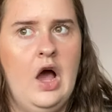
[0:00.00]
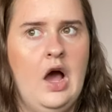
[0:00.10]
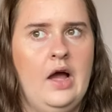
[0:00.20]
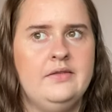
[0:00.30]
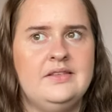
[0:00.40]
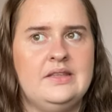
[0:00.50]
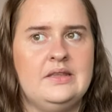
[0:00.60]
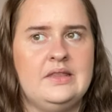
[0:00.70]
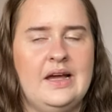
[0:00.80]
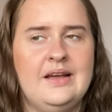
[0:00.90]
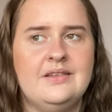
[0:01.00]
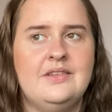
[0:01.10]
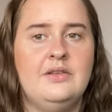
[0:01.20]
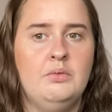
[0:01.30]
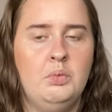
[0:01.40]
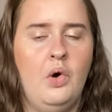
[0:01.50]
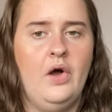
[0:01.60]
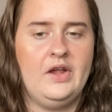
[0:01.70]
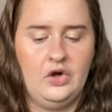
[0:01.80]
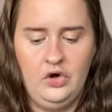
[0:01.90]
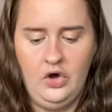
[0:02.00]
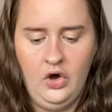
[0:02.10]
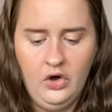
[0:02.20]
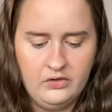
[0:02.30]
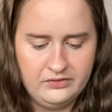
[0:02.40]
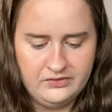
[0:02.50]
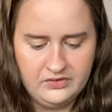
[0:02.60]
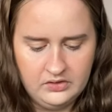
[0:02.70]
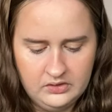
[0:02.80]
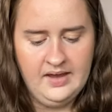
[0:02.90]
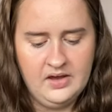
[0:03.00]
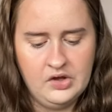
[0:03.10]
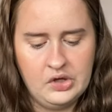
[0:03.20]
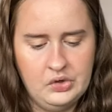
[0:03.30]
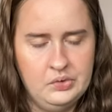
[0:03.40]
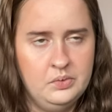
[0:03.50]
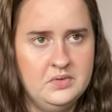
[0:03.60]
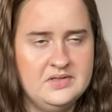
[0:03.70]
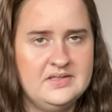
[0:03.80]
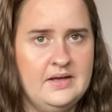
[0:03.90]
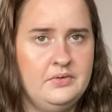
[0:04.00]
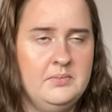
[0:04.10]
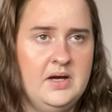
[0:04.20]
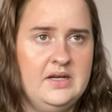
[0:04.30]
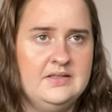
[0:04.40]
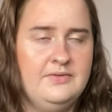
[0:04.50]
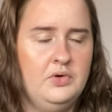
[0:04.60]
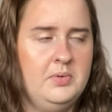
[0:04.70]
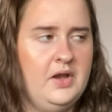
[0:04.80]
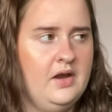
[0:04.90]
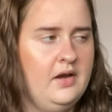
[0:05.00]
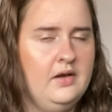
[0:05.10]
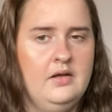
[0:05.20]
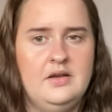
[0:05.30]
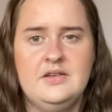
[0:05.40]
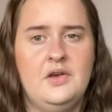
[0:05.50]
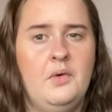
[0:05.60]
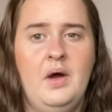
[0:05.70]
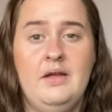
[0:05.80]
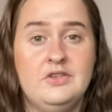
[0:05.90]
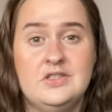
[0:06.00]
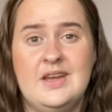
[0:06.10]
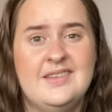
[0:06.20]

I just, that's what I got off. Hey Google, what's 7 minus 4.9? I don't know why I've just